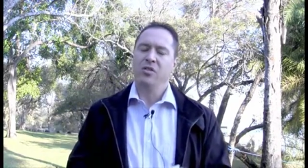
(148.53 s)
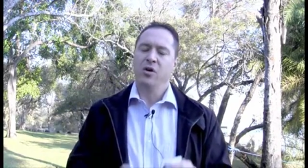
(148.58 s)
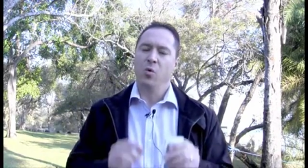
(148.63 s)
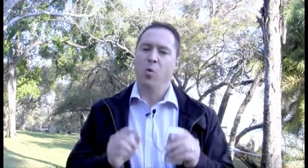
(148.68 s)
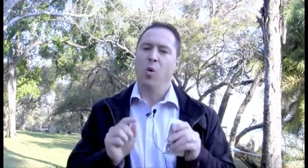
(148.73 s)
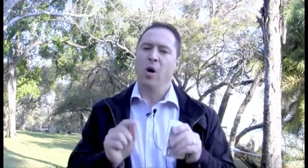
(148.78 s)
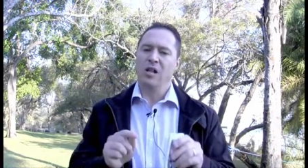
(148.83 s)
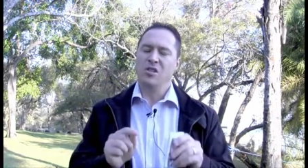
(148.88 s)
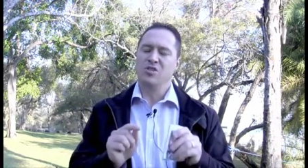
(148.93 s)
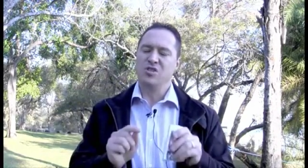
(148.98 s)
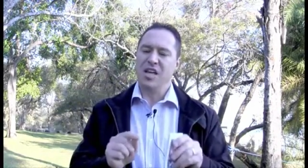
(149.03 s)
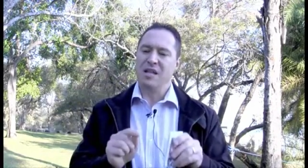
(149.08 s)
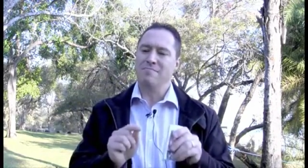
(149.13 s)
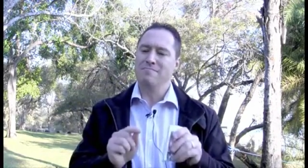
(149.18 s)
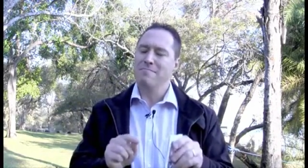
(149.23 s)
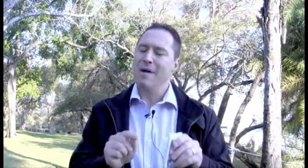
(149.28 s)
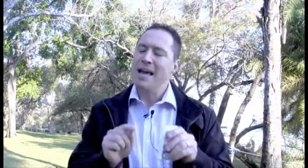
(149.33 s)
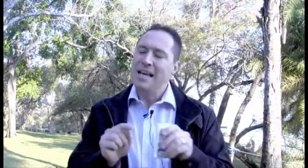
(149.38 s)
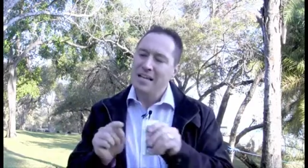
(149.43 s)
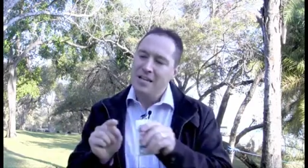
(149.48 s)
the ones
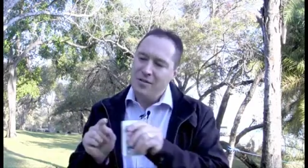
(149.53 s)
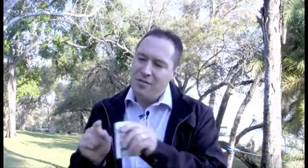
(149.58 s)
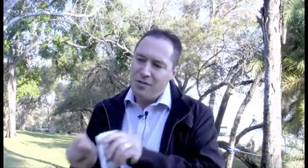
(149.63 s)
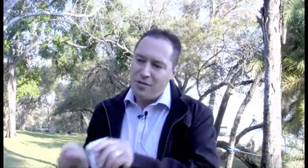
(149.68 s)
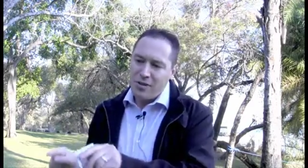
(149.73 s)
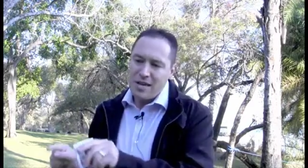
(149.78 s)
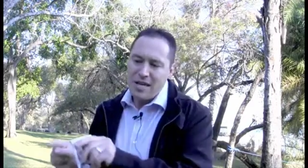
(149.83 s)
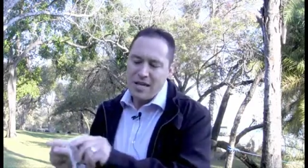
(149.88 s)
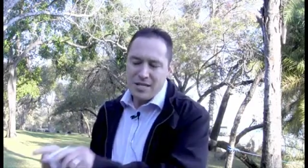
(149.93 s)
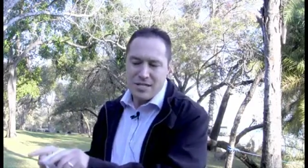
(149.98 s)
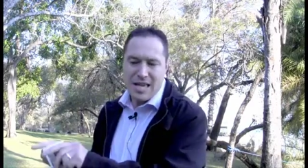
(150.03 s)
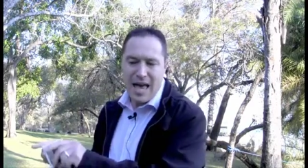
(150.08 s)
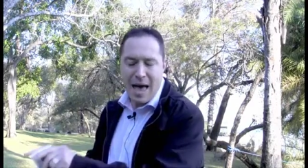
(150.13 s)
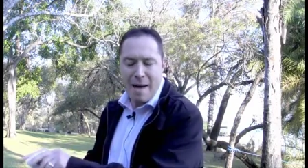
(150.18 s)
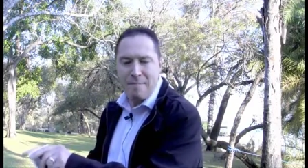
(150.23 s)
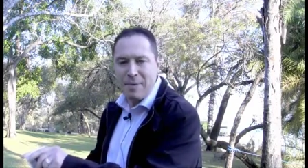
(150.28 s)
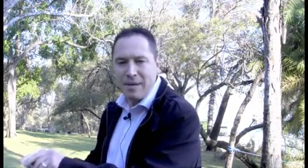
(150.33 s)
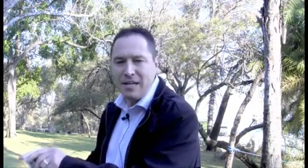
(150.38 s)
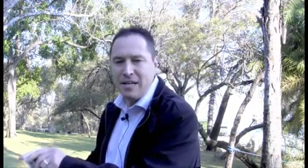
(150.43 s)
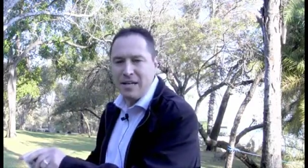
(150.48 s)
that make things
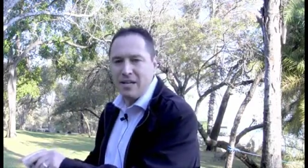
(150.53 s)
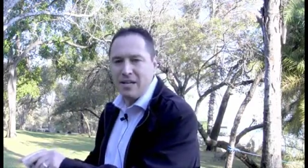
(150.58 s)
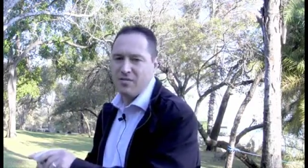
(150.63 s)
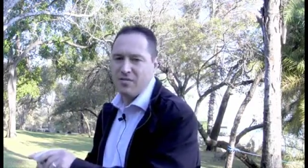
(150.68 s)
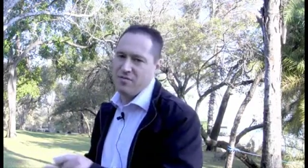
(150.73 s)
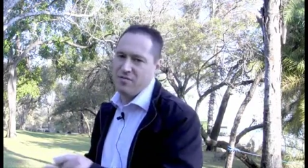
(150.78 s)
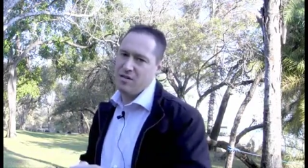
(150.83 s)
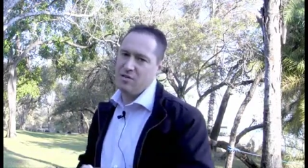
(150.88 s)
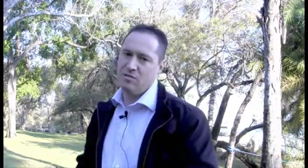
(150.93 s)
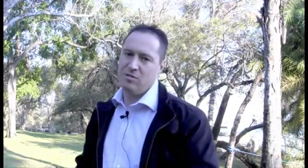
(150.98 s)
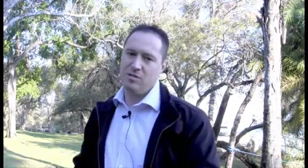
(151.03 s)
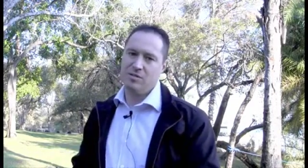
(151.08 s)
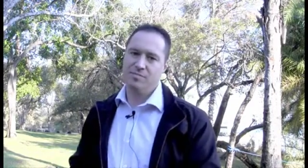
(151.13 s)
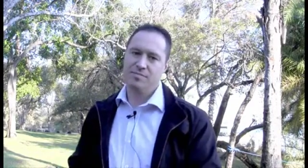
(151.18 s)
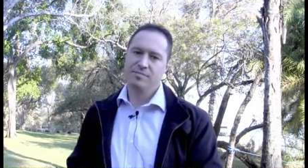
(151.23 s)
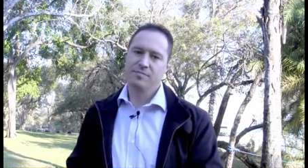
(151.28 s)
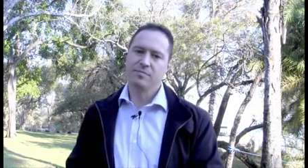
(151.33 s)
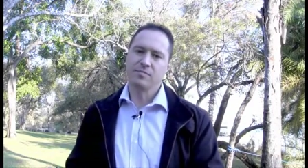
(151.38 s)
happen in the field,